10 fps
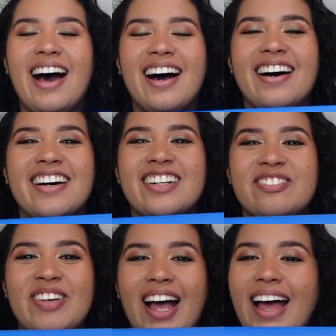
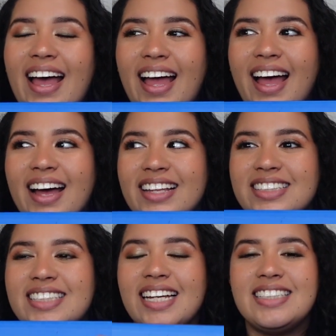
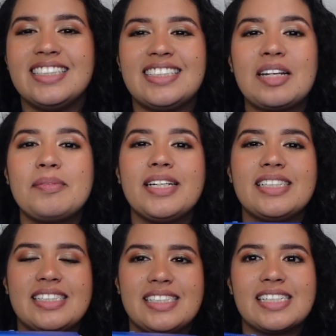And they did send
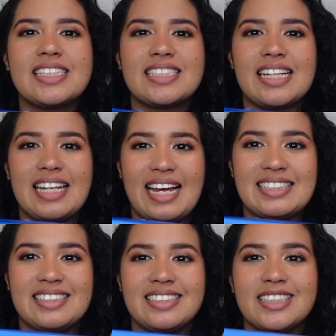me 6
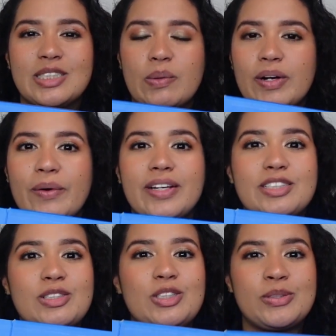glasses. So we're going
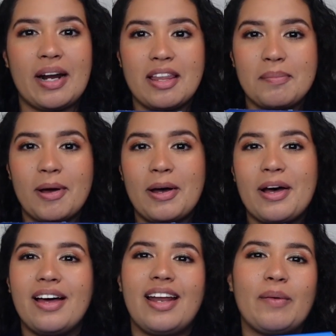to try them
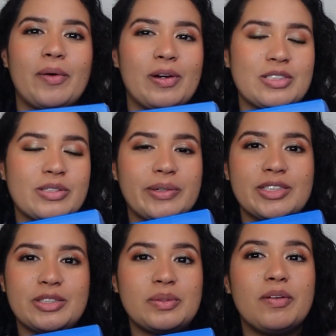on and we're also going
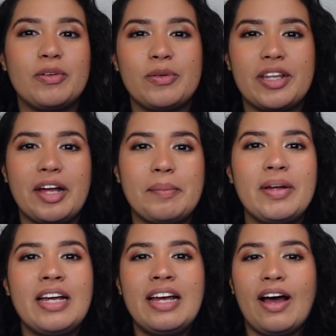to review them.
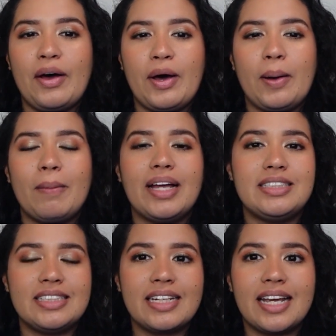I
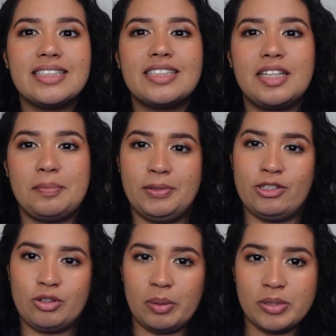did get the
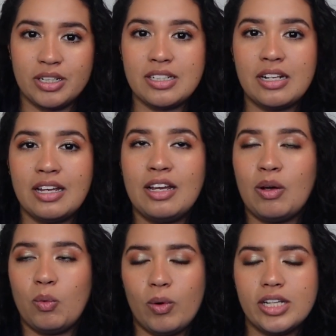prescription
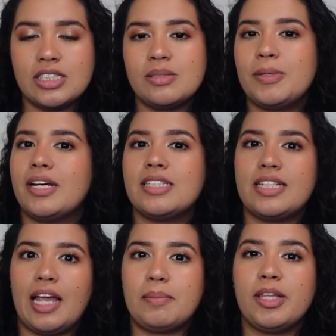ones because
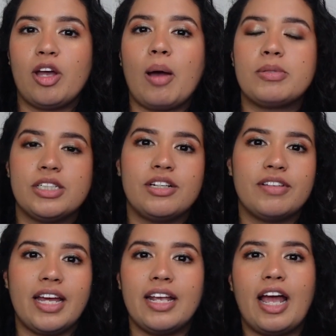they gave me the option of
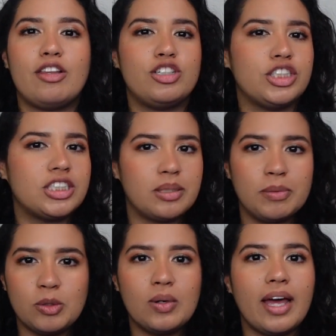getting either just the
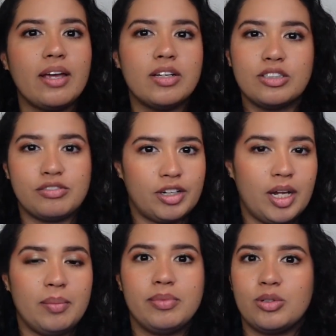blue light and the
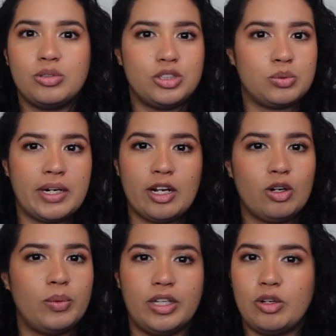frame, so just
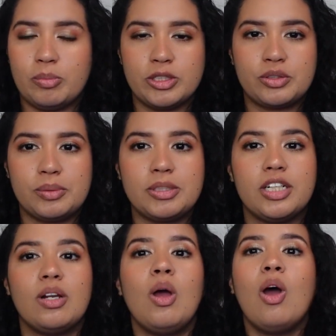regular with no prescription,